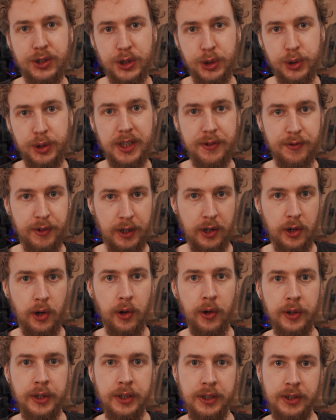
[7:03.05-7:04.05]
two different
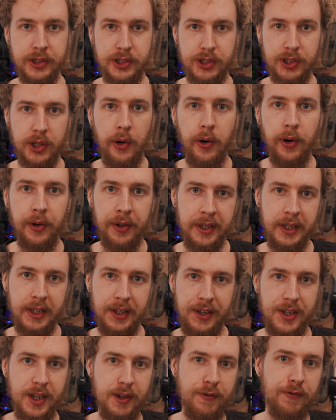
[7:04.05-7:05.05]
coins on
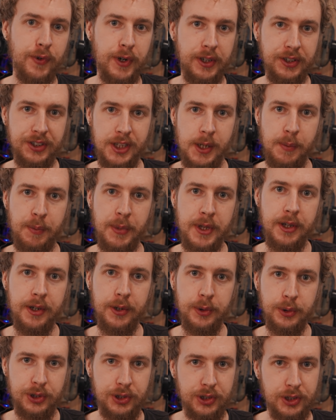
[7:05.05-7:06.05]
different G P
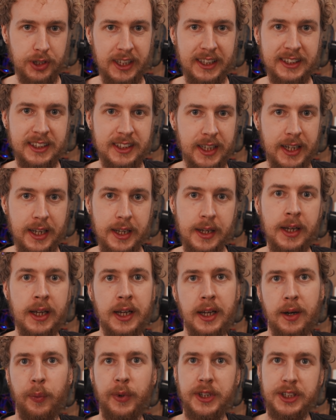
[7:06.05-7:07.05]
Us. So let's say,
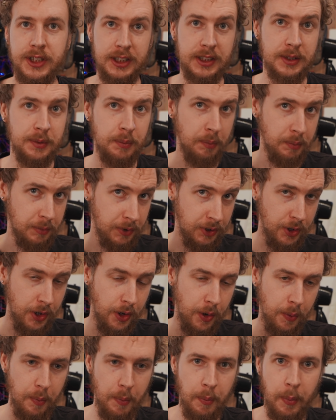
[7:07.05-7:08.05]
which is, you
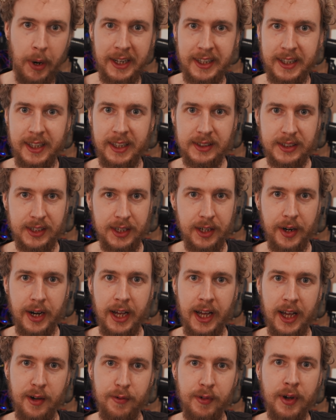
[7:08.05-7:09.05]
know, my case here, I
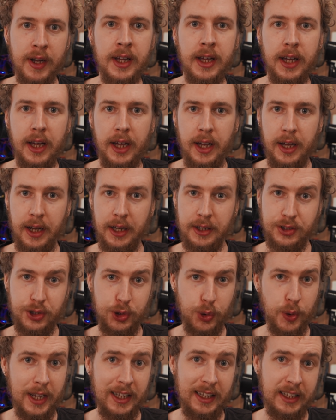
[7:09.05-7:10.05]
have uh,
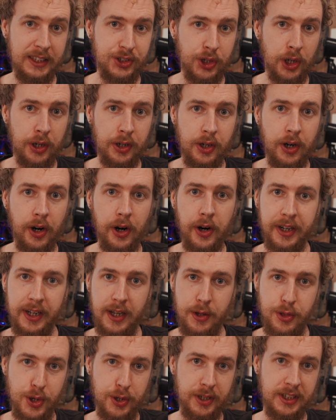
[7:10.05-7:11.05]
two L H R card,
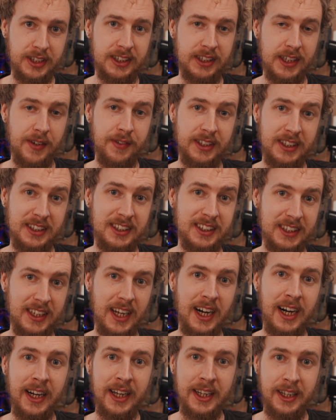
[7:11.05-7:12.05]
a thirty seventy T
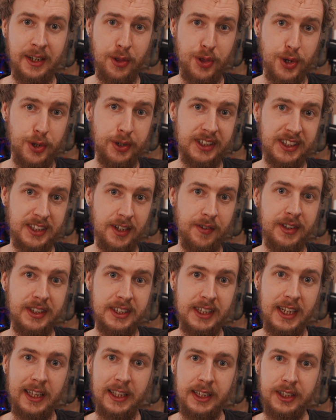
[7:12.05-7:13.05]
I and a thirty
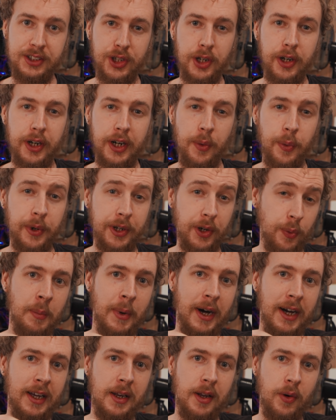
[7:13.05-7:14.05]
seventy L H R, and I want to
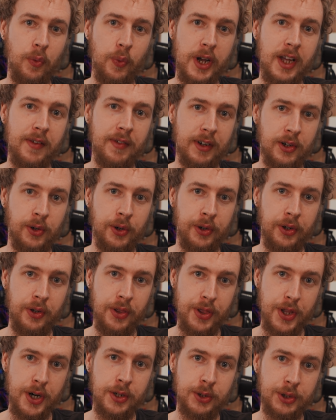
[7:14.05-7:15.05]
mine Ravencoin
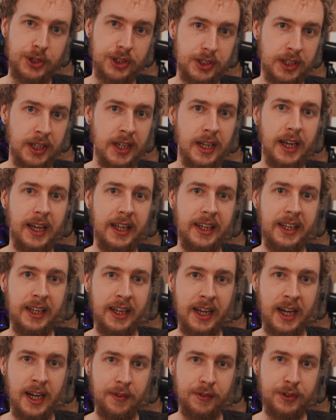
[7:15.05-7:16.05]
on those. And then
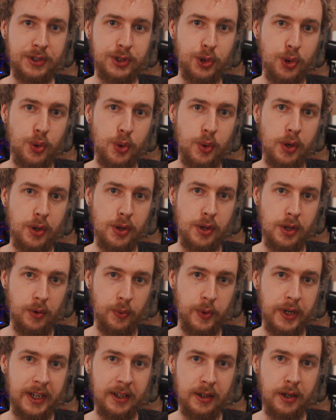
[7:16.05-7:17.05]
I have two
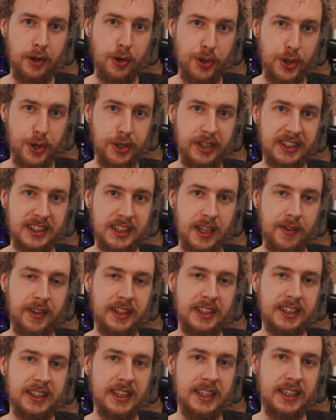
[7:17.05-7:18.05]
regular thirty
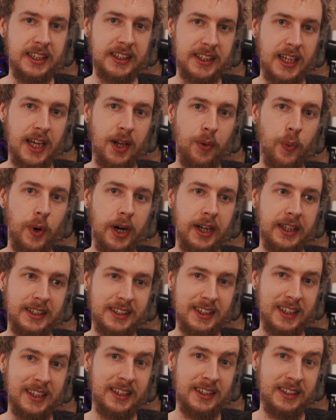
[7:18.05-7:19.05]
seventies and one
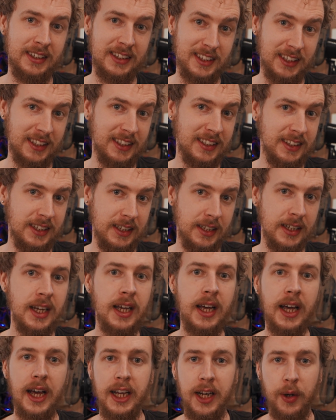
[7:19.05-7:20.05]
ten sixty,
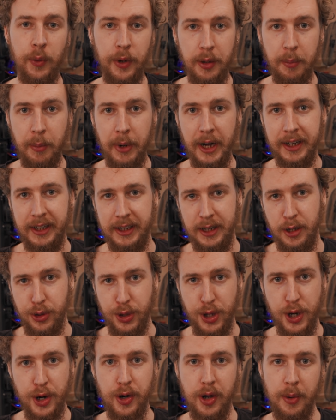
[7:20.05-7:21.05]
and I want to mine
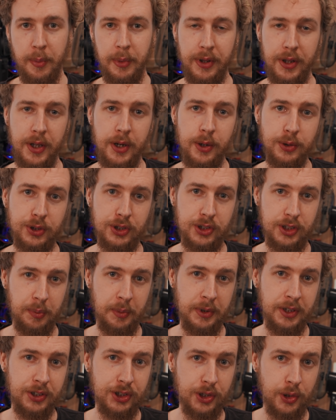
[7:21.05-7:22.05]
Ethereum on those. So I'm
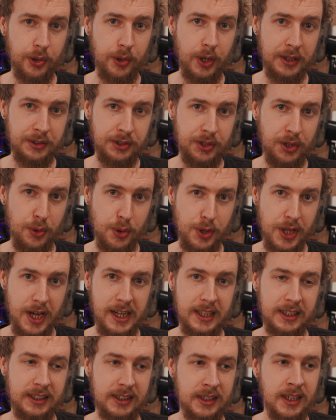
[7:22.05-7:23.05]
going to show you how to do
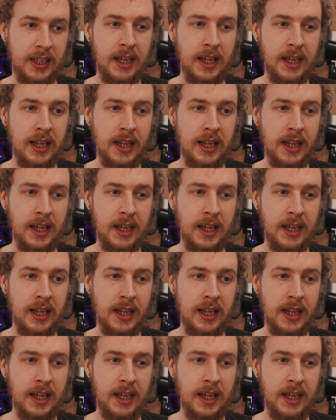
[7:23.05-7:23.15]
that.